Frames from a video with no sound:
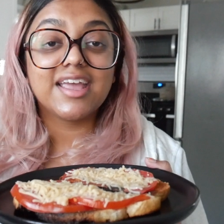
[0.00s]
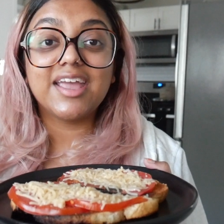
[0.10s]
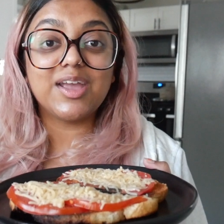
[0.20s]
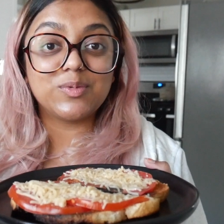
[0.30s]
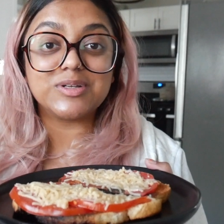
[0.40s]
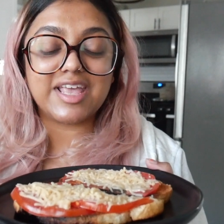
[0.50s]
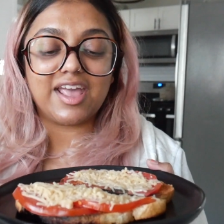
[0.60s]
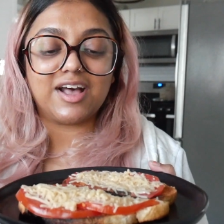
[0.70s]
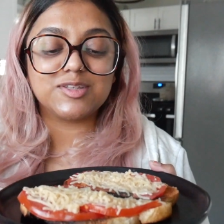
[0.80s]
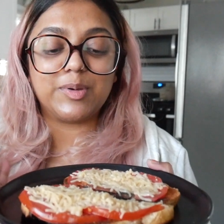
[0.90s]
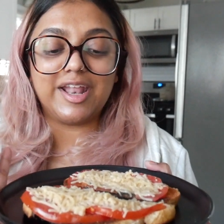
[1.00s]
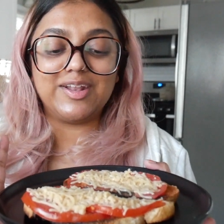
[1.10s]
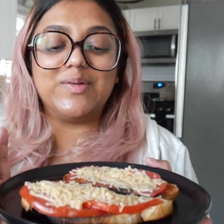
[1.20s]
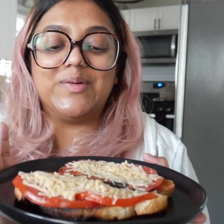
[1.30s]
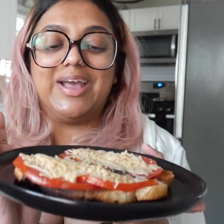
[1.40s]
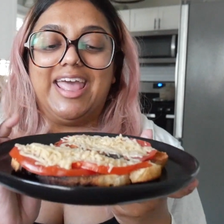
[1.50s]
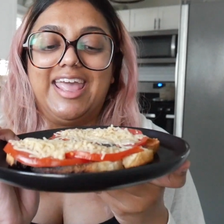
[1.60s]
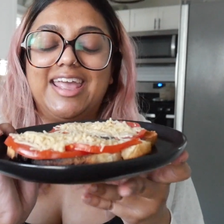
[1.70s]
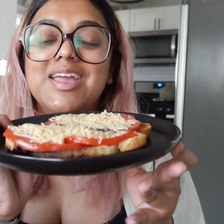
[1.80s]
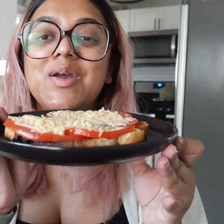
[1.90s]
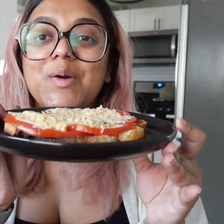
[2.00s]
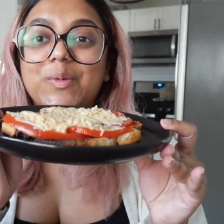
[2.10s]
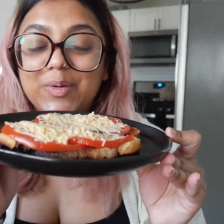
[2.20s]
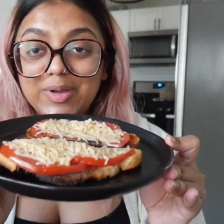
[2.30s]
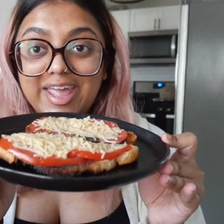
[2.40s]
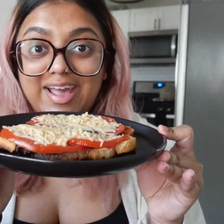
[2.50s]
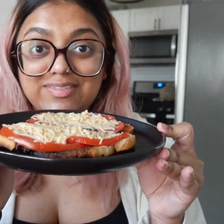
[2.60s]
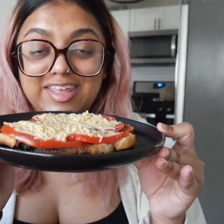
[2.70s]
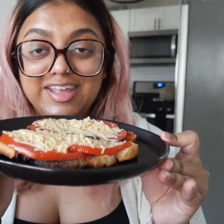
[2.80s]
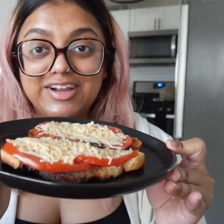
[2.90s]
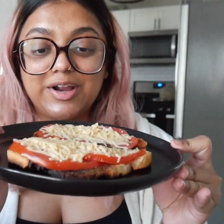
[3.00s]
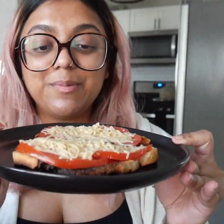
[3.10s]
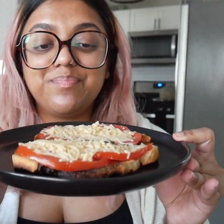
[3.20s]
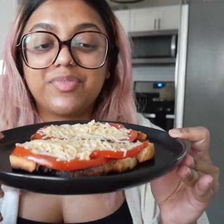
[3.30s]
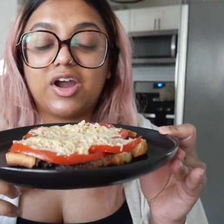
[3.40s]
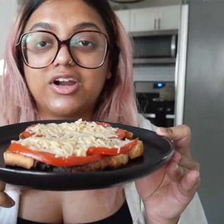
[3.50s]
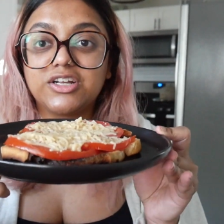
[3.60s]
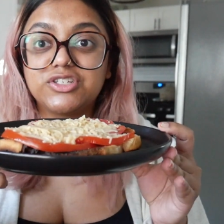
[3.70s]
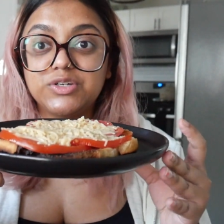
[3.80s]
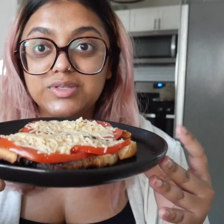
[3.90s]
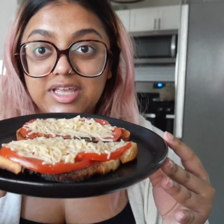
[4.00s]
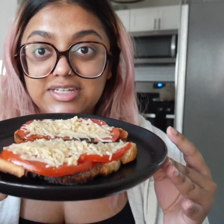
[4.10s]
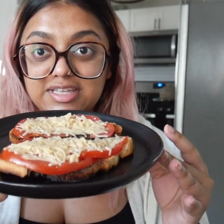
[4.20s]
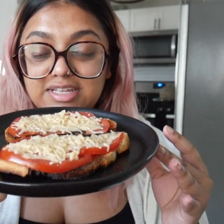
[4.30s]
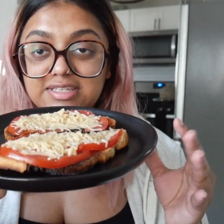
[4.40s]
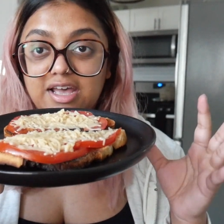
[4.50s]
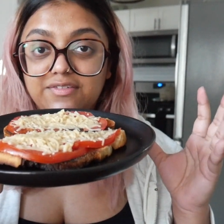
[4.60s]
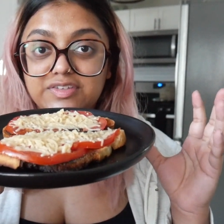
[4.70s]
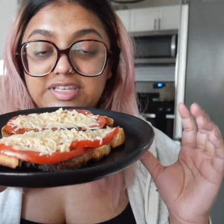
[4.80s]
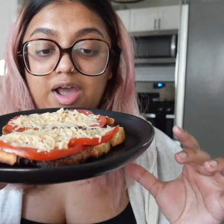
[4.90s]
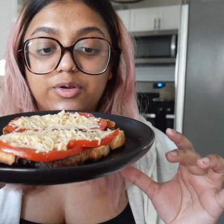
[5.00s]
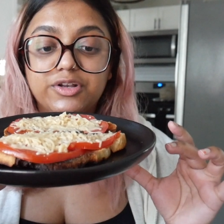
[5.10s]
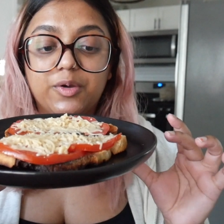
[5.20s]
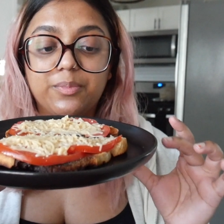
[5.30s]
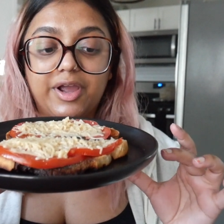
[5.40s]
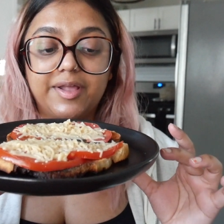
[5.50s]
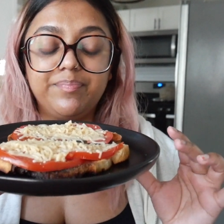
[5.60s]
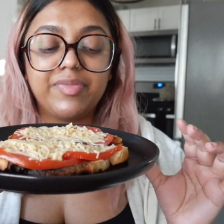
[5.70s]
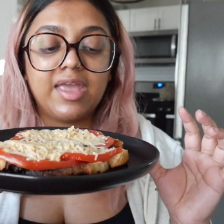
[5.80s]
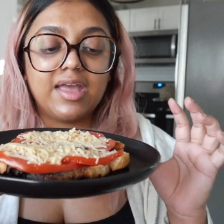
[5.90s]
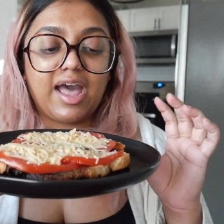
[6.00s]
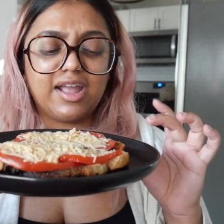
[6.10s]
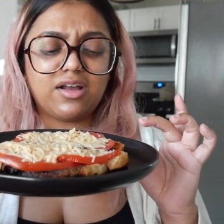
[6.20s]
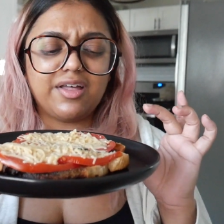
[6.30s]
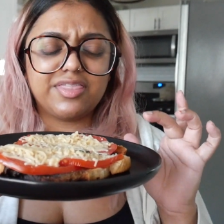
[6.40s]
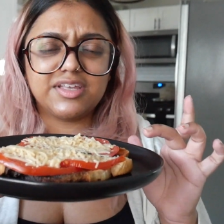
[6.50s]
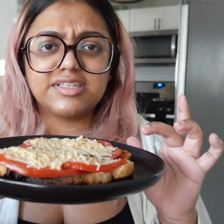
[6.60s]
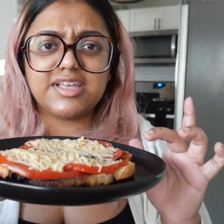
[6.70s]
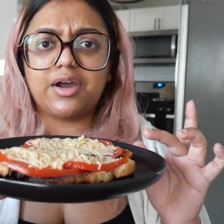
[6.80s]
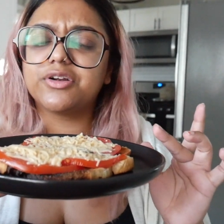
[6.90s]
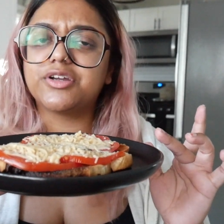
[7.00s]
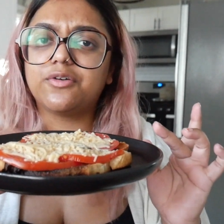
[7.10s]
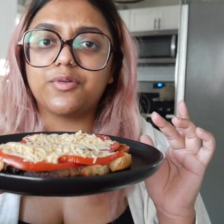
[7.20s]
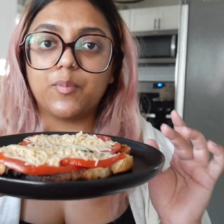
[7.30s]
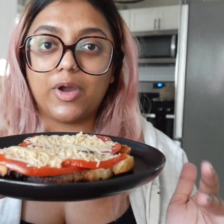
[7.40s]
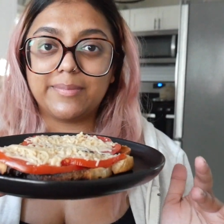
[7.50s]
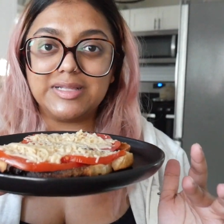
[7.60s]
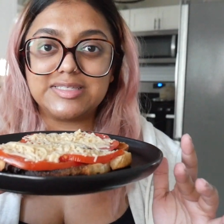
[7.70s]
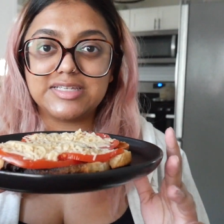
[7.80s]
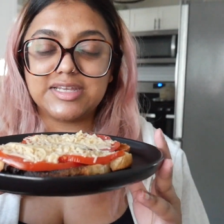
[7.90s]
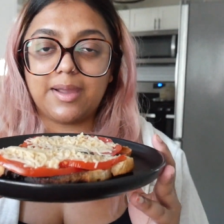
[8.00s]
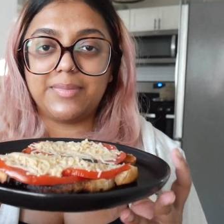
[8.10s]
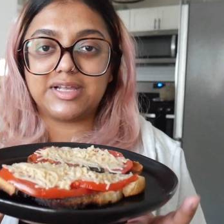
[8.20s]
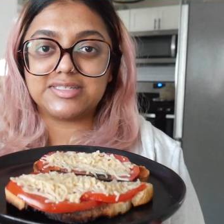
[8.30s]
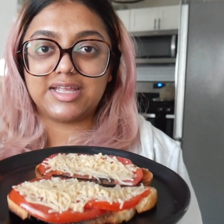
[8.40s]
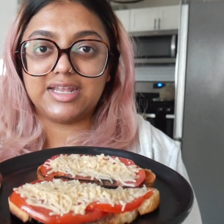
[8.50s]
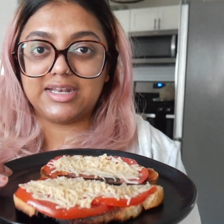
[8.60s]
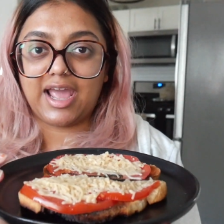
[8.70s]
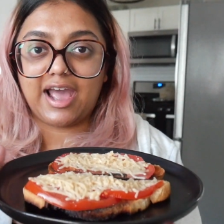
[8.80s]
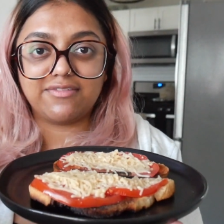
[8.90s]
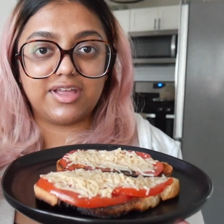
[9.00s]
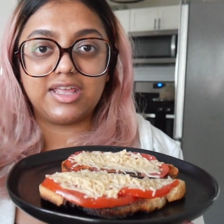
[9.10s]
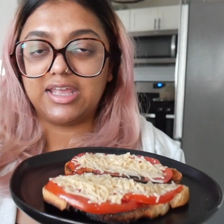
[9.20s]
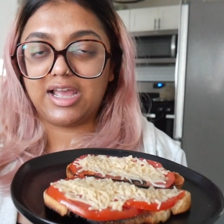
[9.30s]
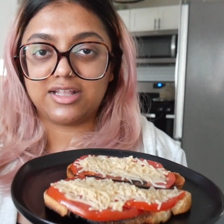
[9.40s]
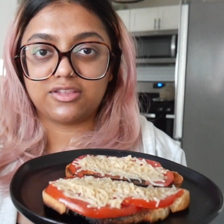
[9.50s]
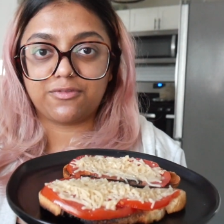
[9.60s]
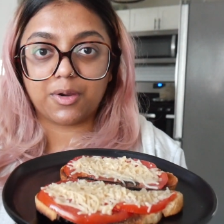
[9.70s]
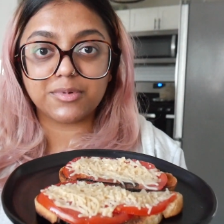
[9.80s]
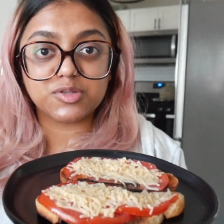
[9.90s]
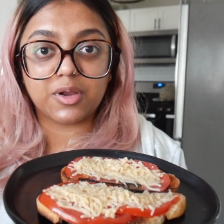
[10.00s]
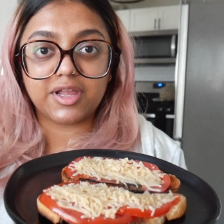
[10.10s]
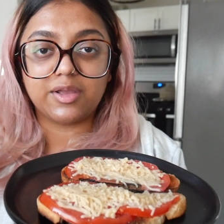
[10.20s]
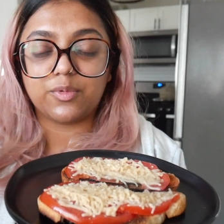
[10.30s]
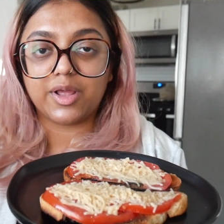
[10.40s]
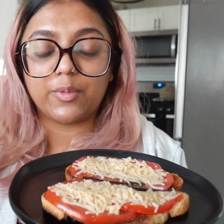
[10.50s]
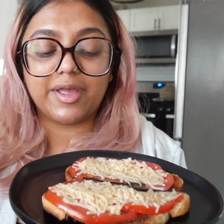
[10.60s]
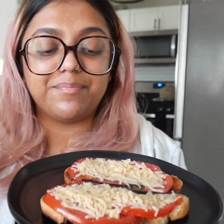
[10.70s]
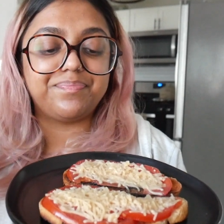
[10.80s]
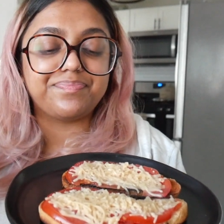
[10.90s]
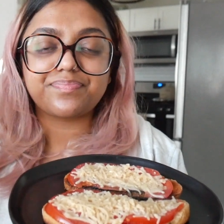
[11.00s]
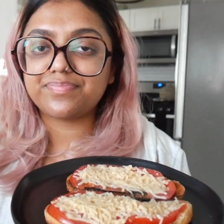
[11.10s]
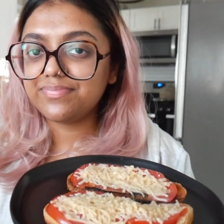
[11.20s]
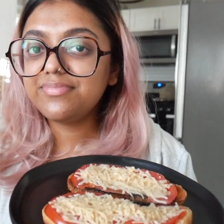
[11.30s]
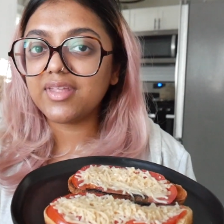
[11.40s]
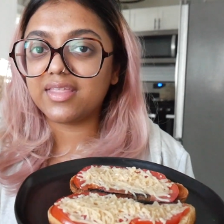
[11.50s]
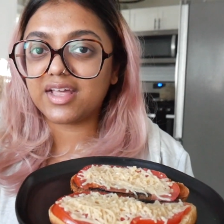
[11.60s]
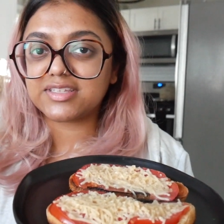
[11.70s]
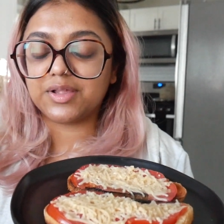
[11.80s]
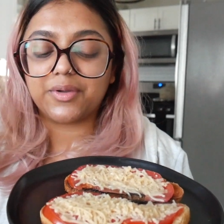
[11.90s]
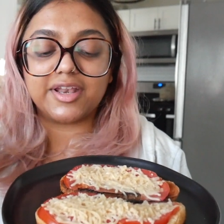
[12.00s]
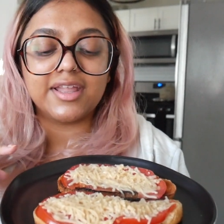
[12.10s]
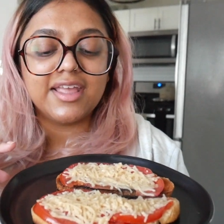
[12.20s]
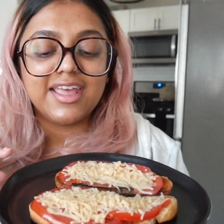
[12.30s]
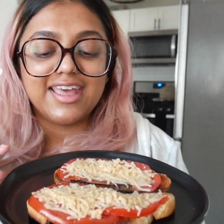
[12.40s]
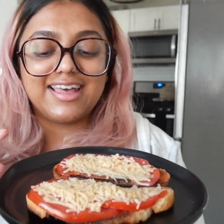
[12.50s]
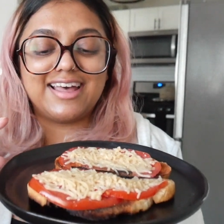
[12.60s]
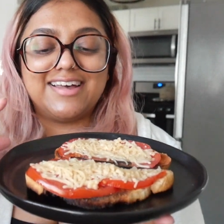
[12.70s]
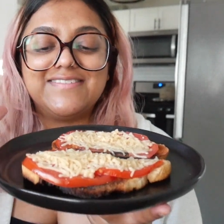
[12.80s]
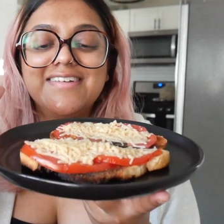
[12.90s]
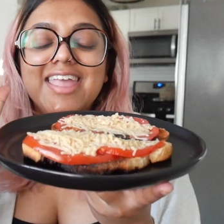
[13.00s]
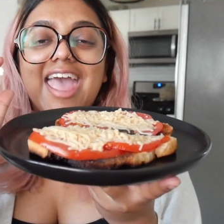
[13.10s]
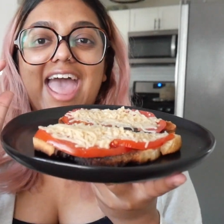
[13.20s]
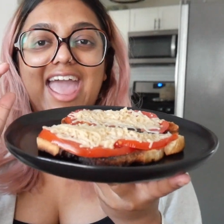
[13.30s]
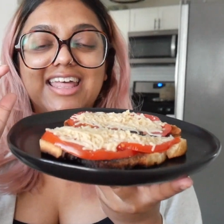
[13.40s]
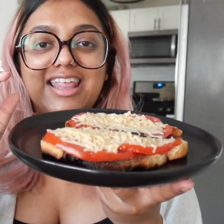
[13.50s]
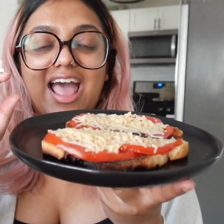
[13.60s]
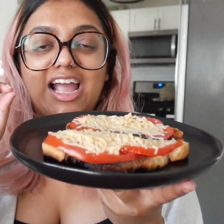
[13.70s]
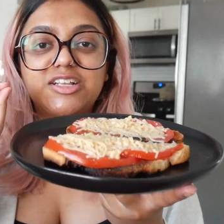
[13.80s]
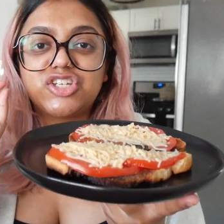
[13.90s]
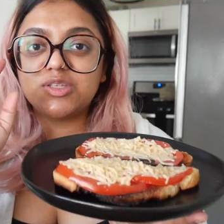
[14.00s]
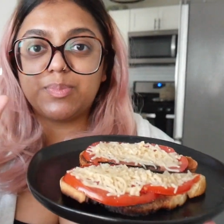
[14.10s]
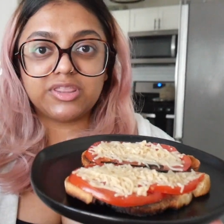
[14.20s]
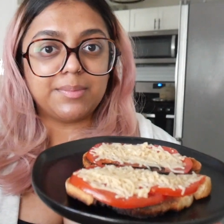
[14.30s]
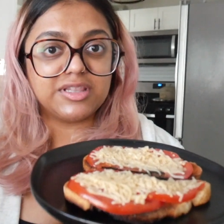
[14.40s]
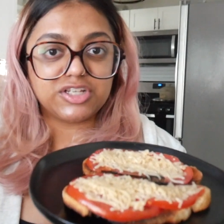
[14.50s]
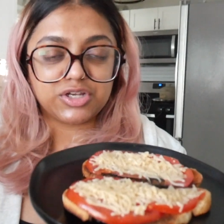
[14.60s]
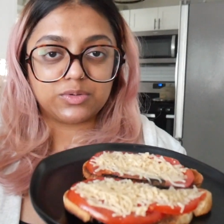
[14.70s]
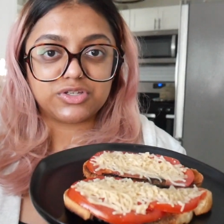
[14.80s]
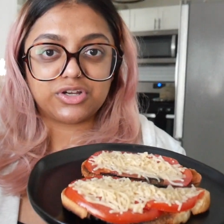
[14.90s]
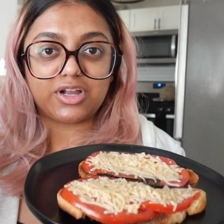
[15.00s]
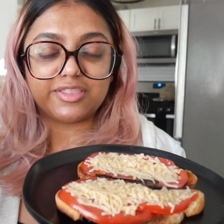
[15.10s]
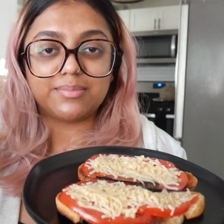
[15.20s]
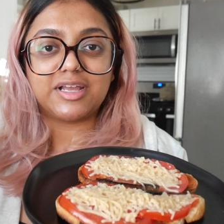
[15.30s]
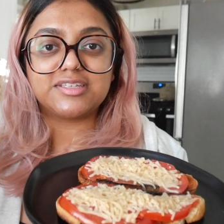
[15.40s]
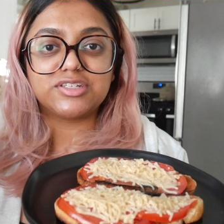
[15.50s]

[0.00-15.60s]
chaos. But anyway, what we have here are 2 slices of sourdough bread. I got this sourdough from Wegmans this time because they didn't have any at the farmer's market when I went. That's Logan. And I just put them in the toaster, got them nice and